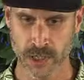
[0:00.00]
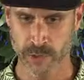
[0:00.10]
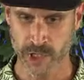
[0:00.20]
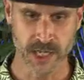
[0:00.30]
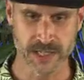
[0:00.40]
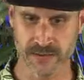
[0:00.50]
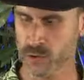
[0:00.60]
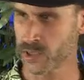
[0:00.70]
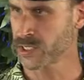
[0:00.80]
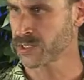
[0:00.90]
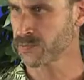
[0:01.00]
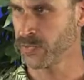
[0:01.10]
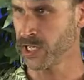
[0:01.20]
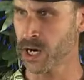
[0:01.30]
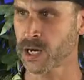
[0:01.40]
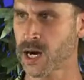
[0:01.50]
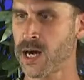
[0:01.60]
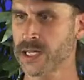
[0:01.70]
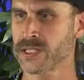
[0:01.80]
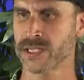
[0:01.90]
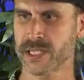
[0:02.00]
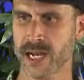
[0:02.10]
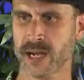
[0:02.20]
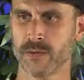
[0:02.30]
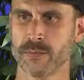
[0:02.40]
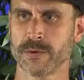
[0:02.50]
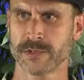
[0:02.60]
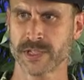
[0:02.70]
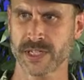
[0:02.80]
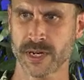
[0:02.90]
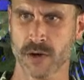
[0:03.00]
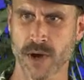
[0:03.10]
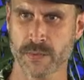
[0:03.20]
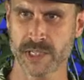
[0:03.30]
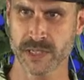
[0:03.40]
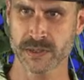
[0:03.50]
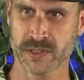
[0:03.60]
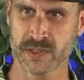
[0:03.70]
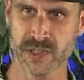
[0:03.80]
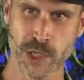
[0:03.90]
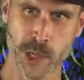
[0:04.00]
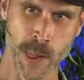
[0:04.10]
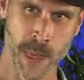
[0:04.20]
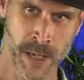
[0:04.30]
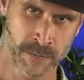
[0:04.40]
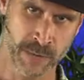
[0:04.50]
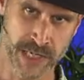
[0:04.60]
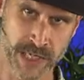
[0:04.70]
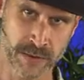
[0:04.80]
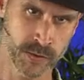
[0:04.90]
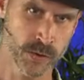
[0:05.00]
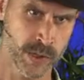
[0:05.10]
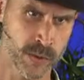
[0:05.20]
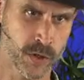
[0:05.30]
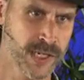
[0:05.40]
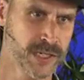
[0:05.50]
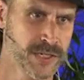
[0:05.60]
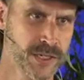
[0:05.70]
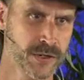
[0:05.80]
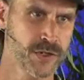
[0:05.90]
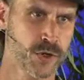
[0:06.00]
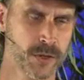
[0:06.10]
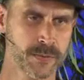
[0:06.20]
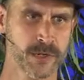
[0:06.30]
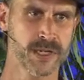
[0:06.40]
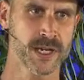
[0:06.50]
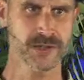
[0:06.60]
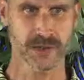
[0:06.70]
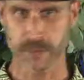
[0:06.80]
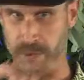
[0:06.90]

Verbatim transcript: because everyone is being unconscious in how we're purchasing our raw materials. Basically, we're rewarding these huge corporate industrial